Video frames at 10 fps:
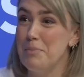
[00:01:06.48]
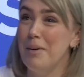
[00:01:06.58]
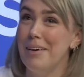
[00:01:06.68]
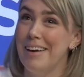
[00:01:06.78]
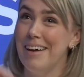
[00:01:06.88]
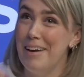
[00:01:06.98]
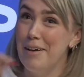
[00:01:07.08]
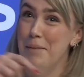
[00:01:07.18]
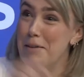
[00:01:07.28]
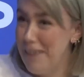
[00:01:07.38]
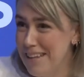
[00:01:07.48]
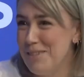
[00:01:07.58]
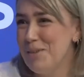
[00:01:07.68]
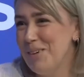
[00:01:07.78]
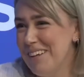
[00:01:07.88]
right? My
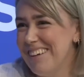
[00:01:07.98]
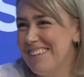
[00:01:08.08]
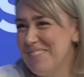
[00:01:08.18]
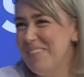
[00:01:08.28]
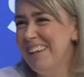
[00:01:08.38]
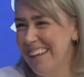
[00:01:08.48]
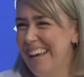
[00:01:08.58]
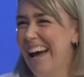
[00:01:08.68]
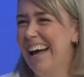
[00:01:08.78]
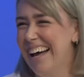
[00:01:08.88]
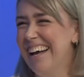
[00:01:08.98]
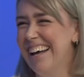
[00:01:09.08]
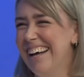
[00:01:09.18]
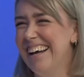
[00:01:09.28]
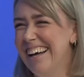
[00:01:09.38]
events organiser one.
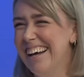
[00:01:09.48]
Yeah.